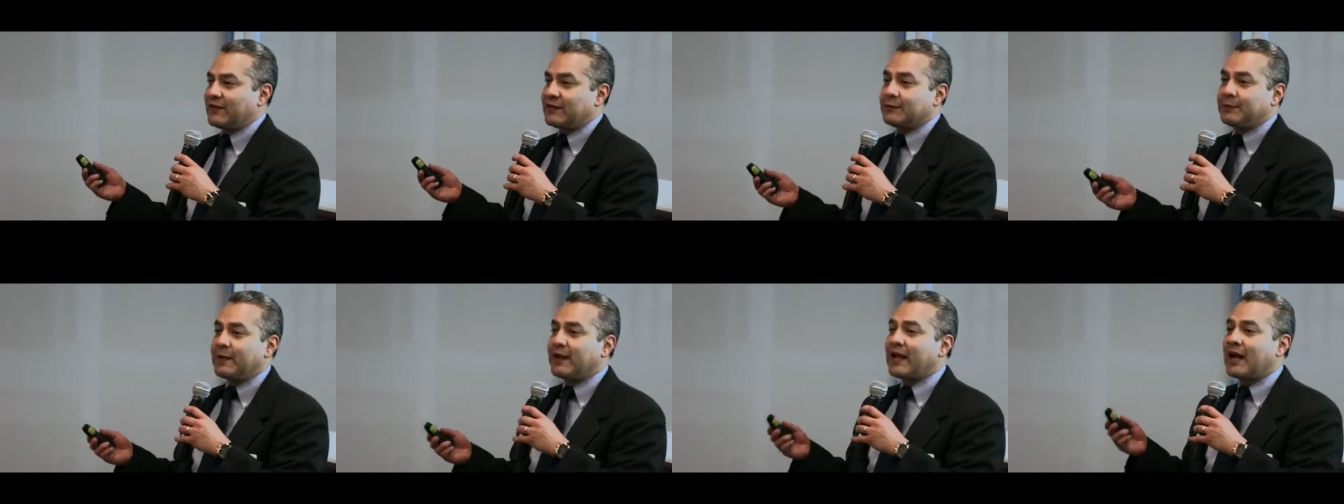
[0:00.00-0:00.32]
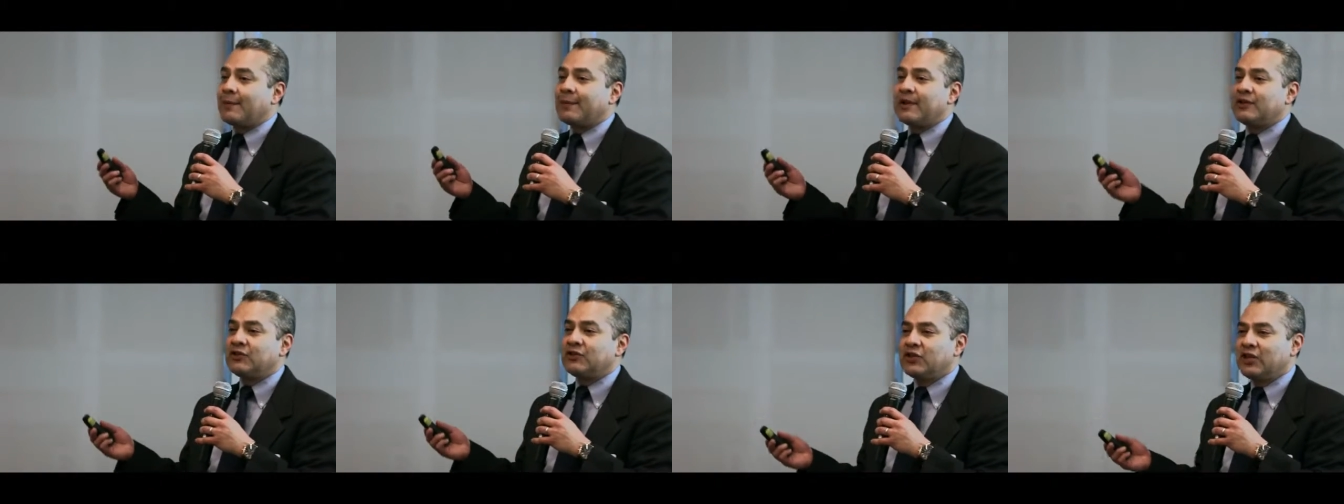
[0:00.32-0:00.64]
It's
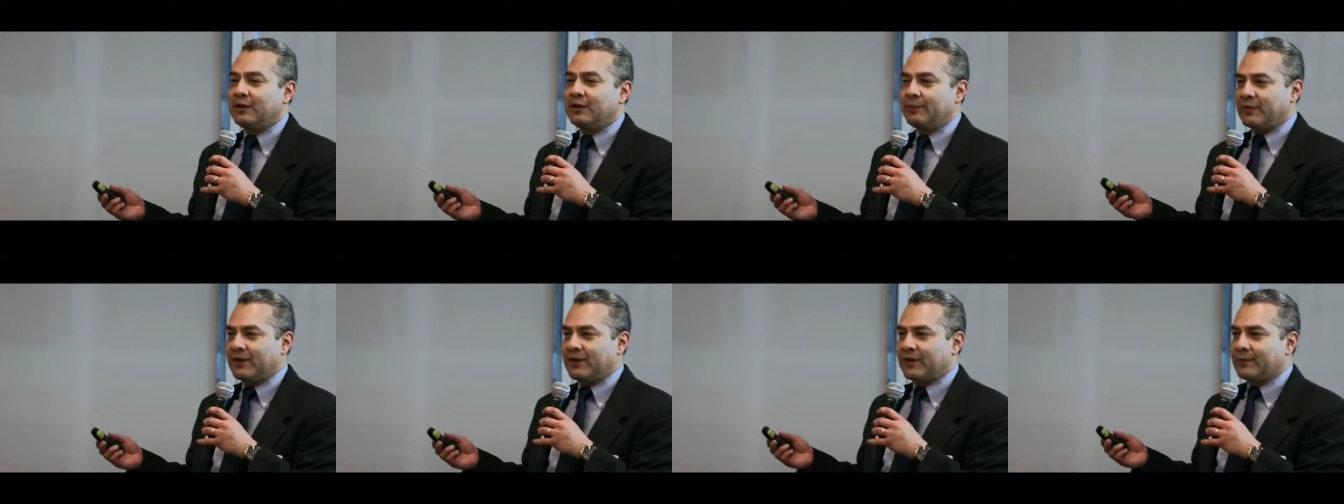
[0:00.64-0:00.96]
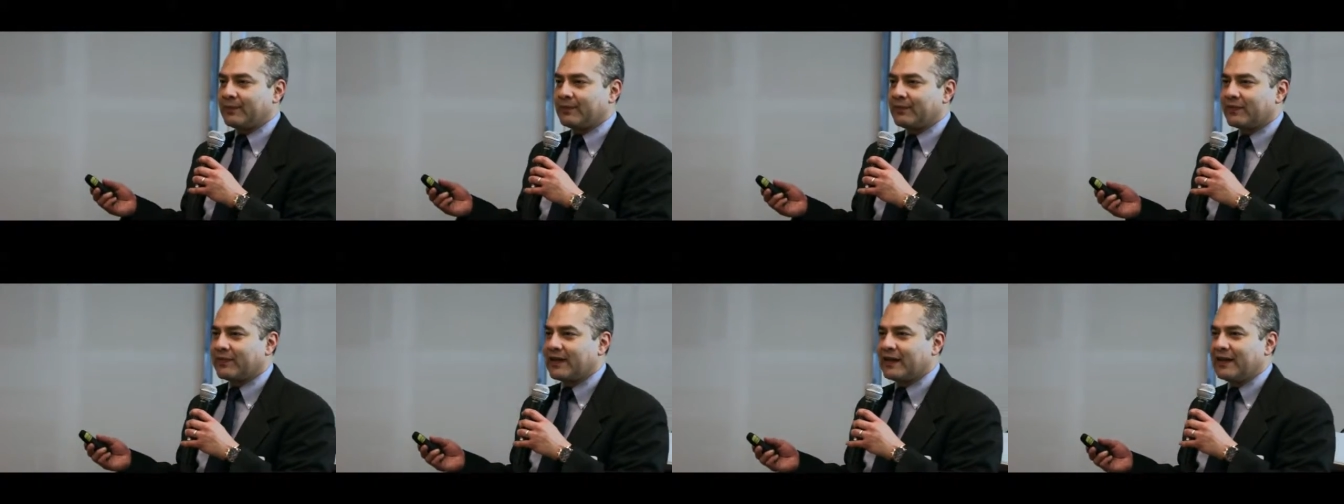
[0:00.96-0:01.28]
becoming cheaper.
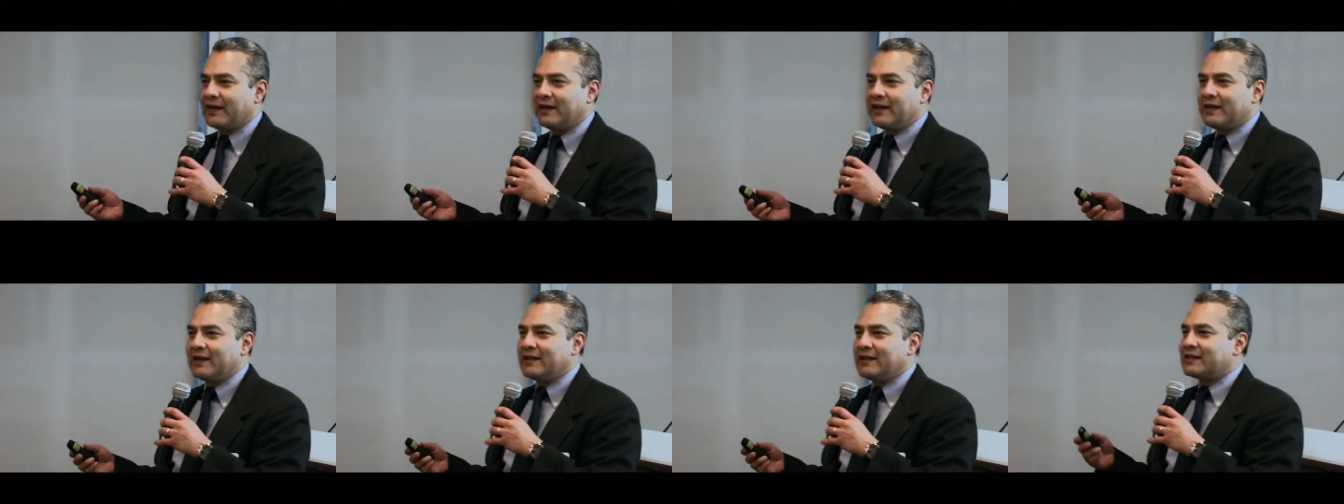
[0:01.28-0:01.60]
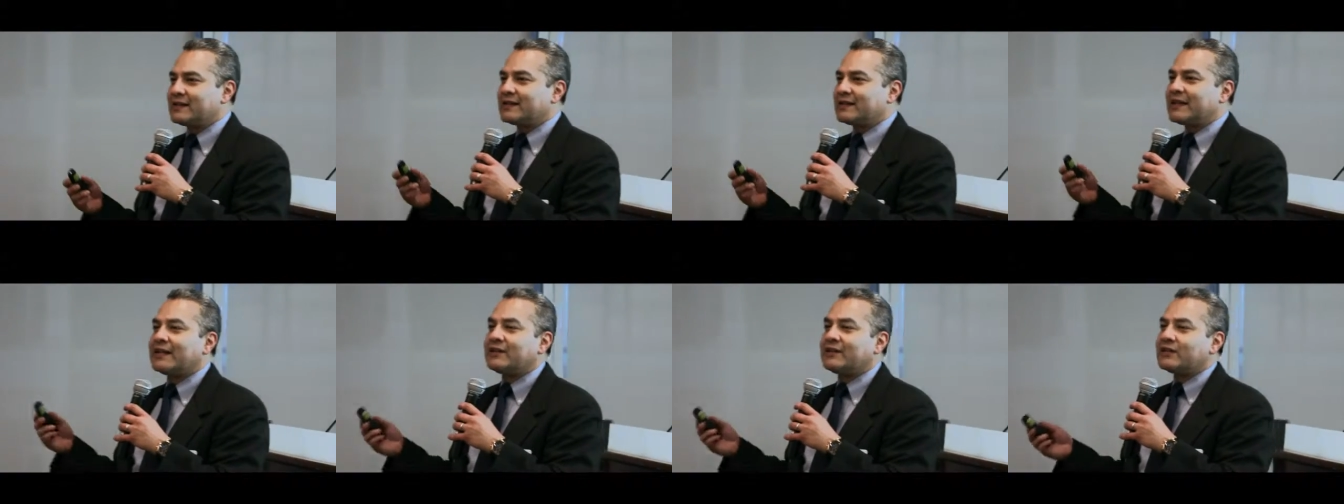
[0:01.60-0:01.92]

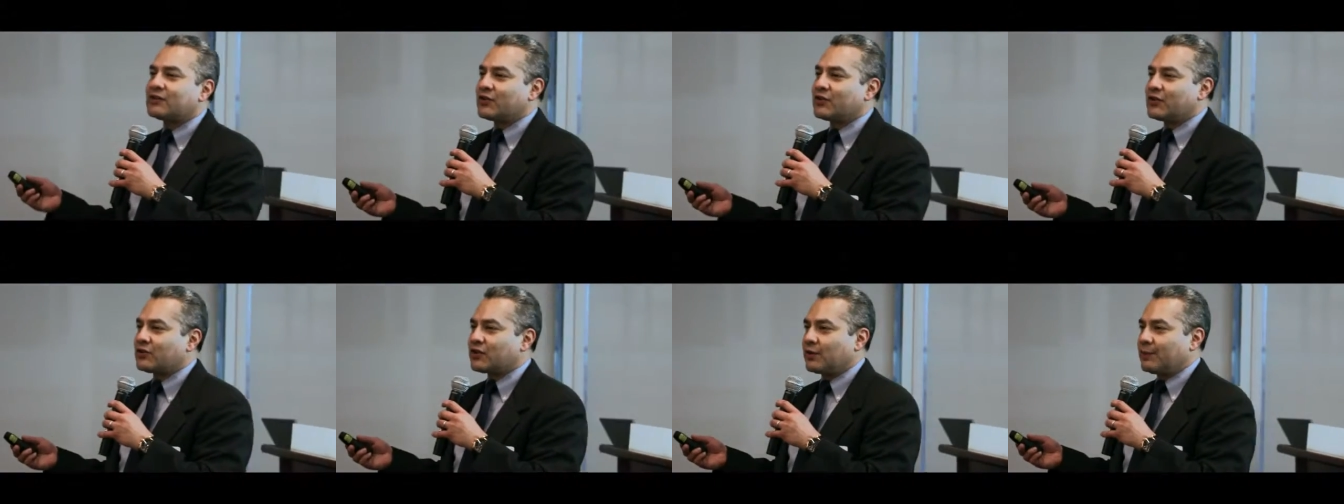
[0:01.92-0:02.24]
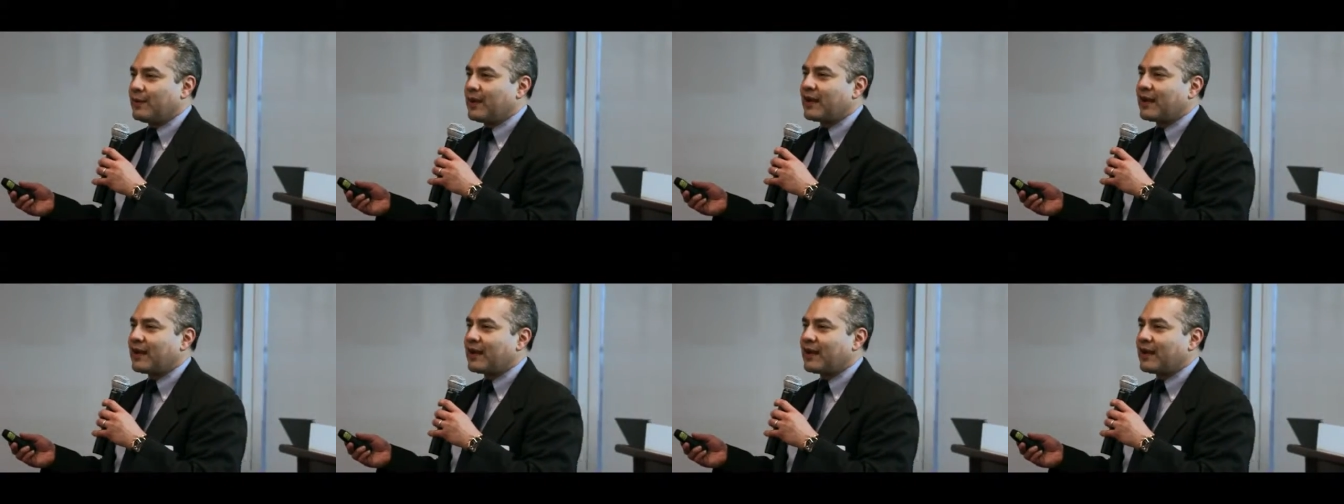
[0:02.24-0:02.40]
Sensors are